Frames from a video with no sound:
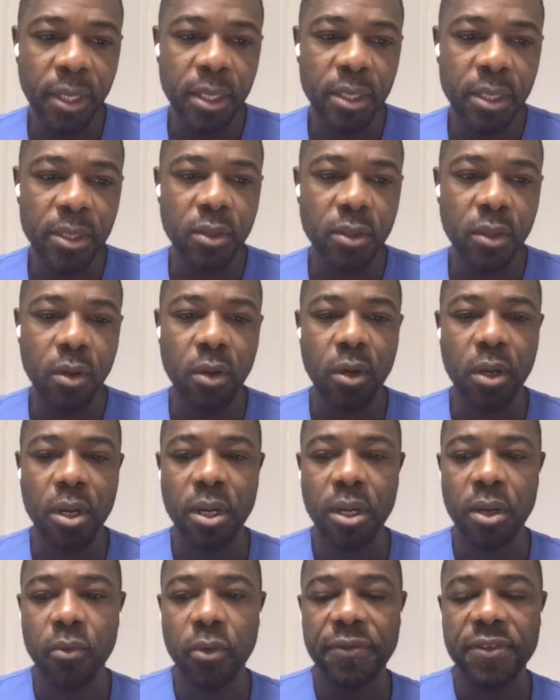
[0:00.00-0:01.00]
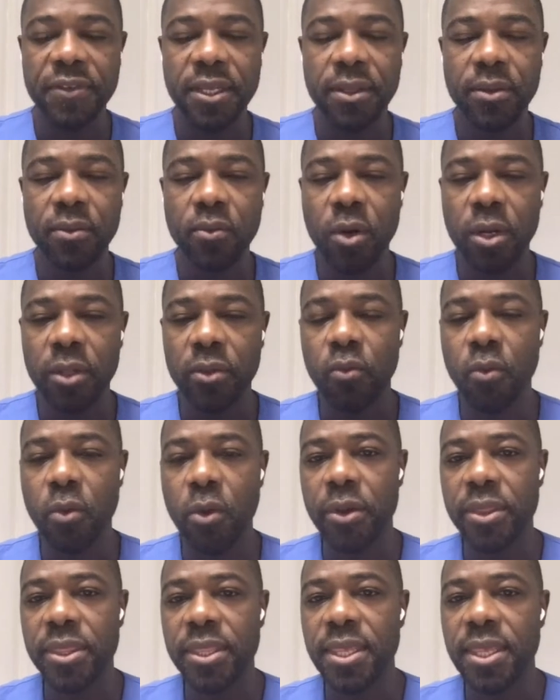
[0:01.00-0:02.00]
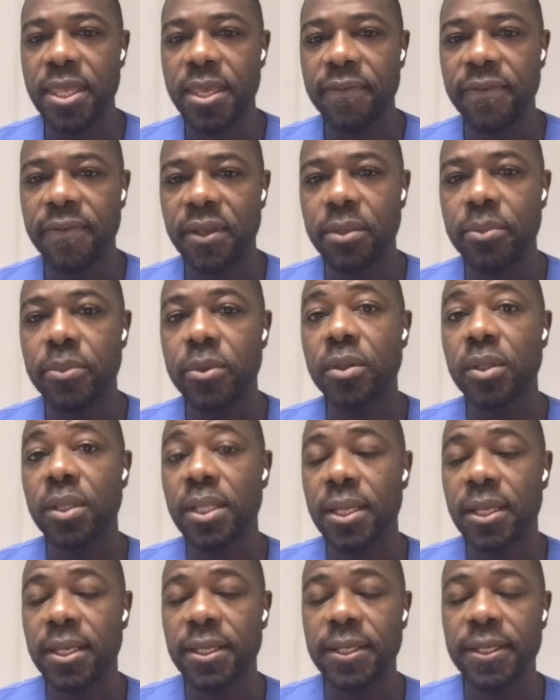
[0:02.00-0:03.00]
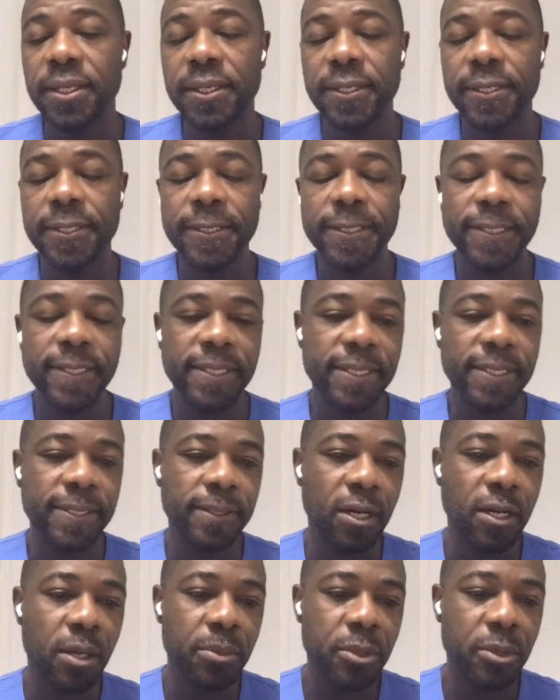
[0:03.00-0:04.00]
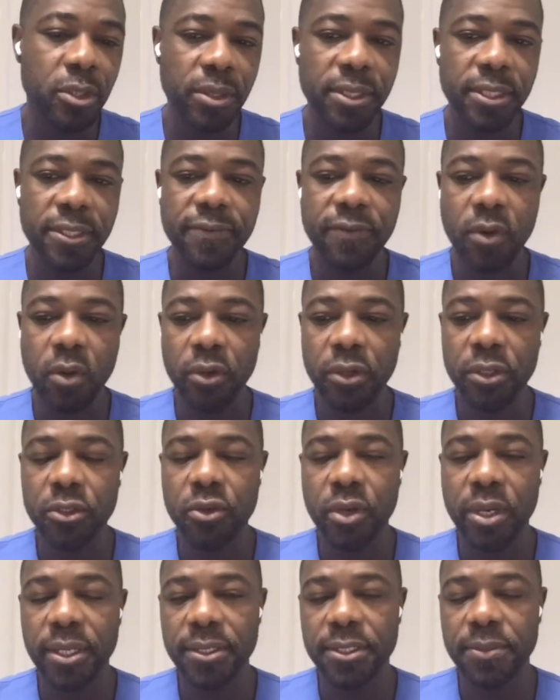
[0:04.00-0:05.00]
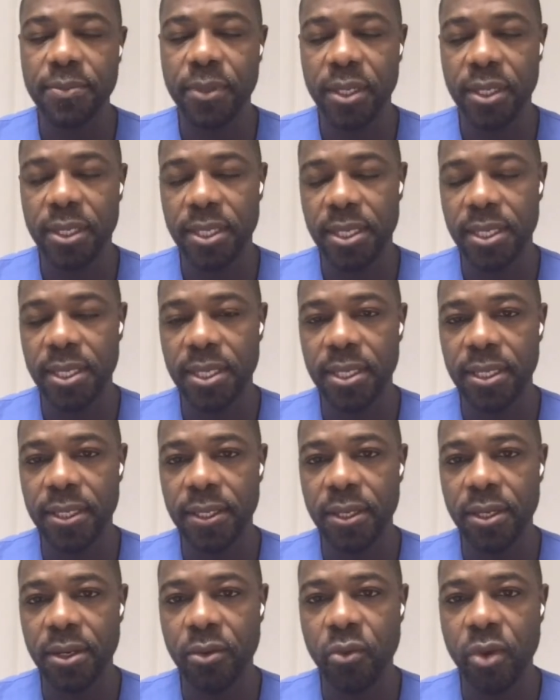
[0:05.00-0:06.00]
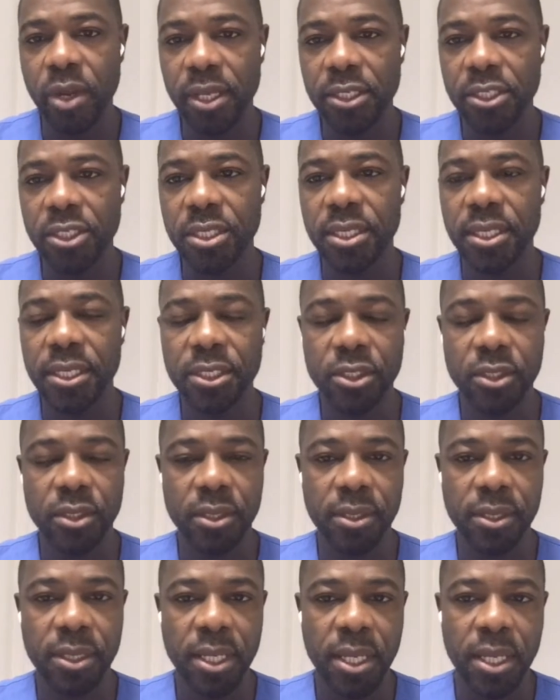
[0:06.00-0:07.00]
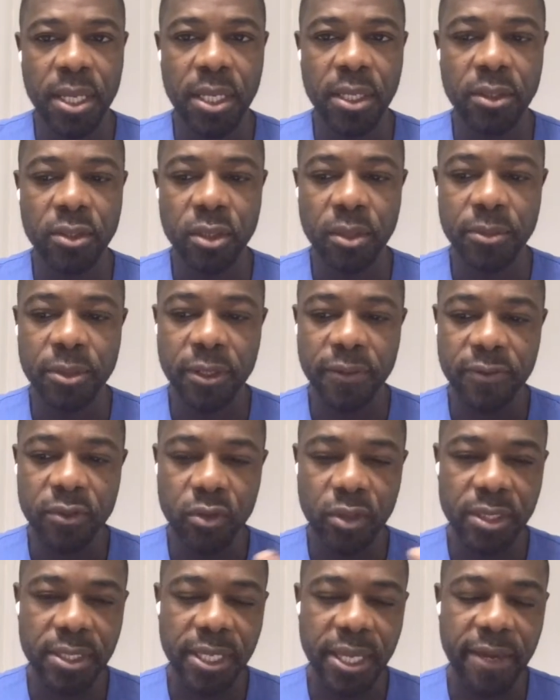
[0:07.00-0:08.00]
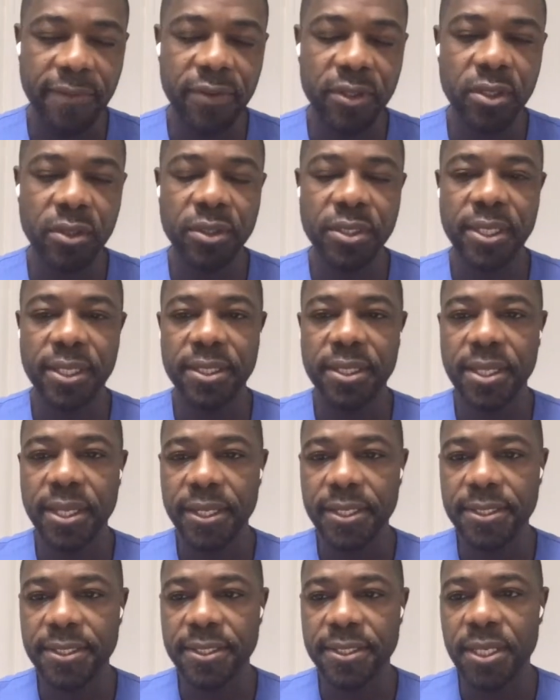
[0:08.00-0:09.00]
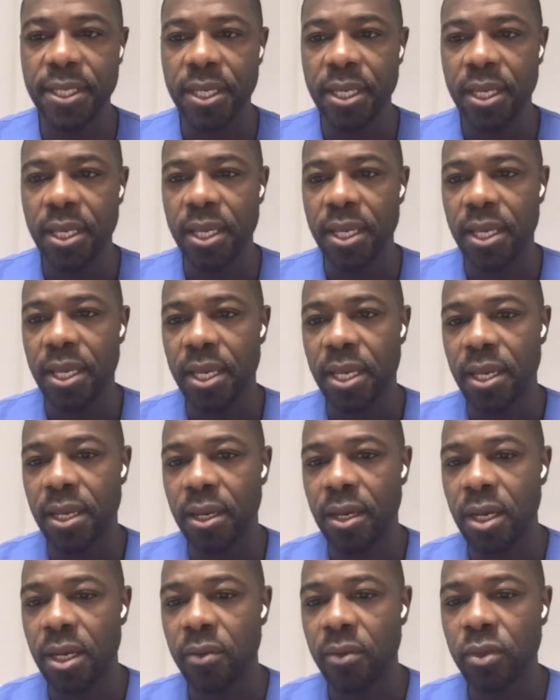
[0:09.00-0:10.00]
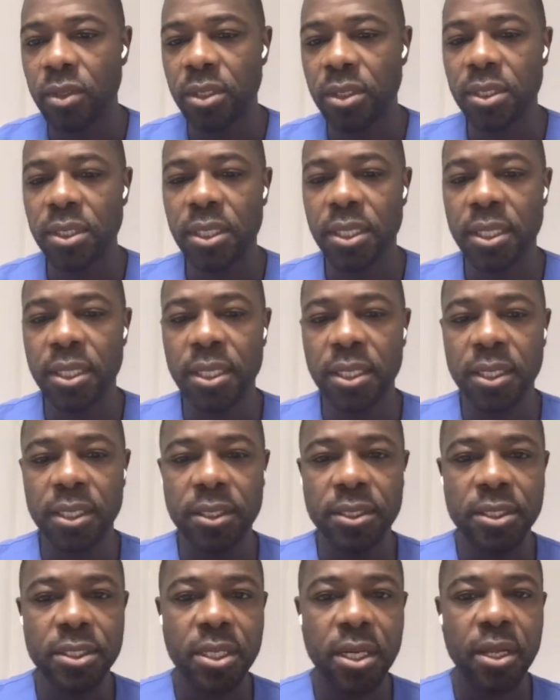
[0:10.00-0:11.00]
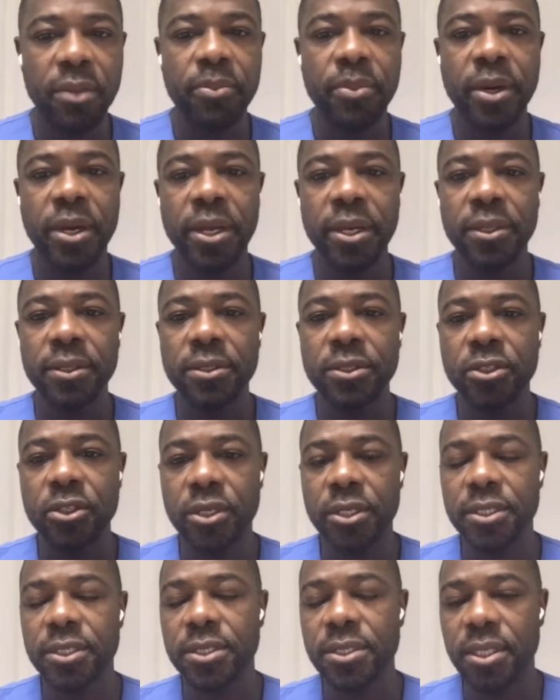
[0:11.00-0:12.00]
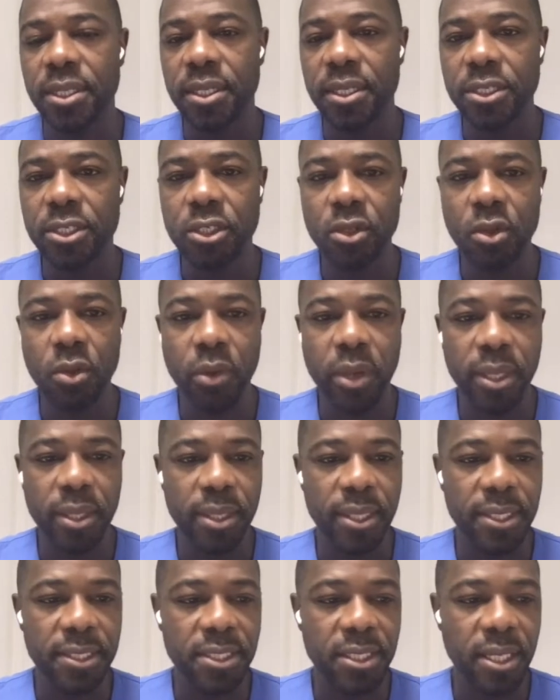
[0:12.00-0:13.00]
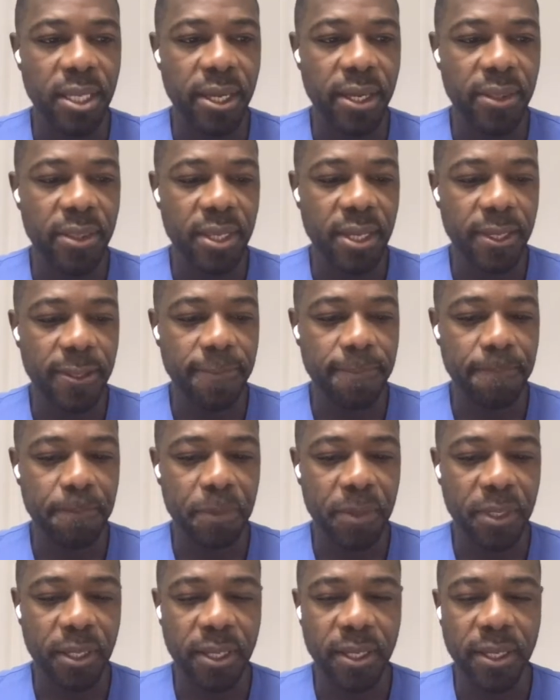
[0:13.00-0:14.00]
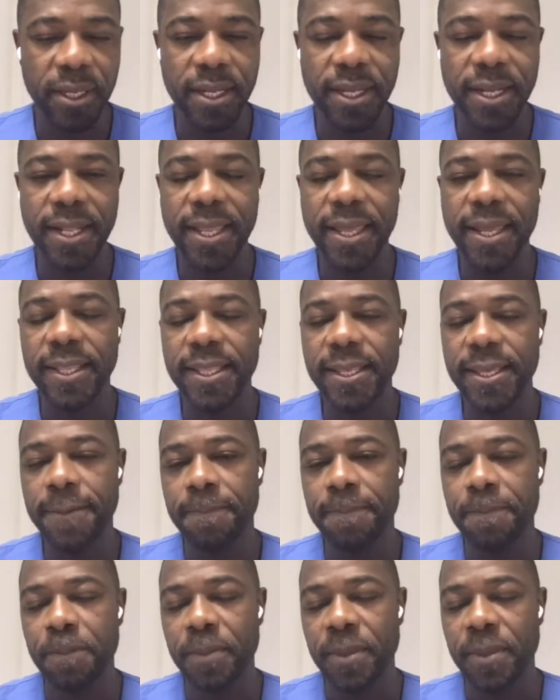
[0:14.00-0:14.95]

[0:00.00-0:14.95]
So we've seen what were the available options for the tricuspid regurgitation in terms of transcatheter techniques. I will start by just showing this slide that clearly